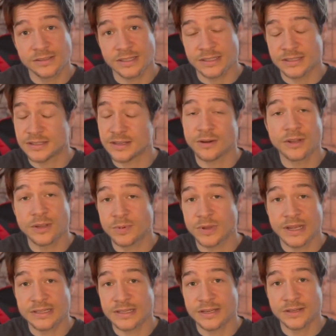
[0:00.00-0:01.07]
because it's the only
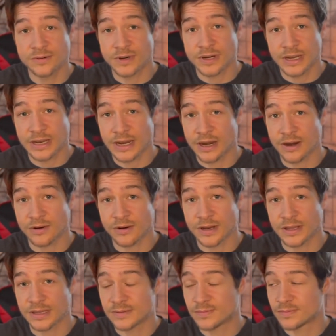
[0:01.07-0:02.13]
place I knew where to get at
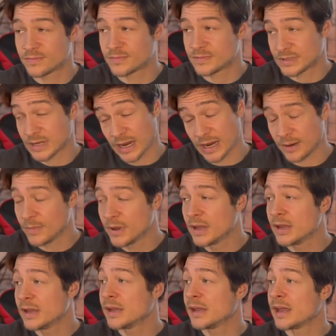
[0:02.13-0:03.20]
this time,
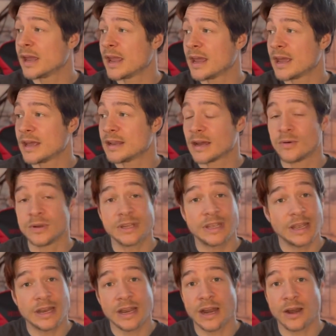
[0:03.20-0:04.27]
and I would
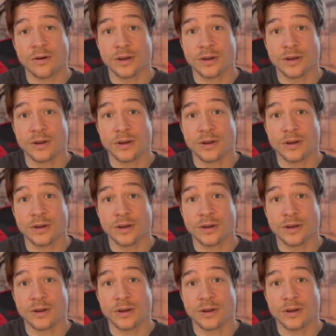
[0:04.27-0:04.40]
get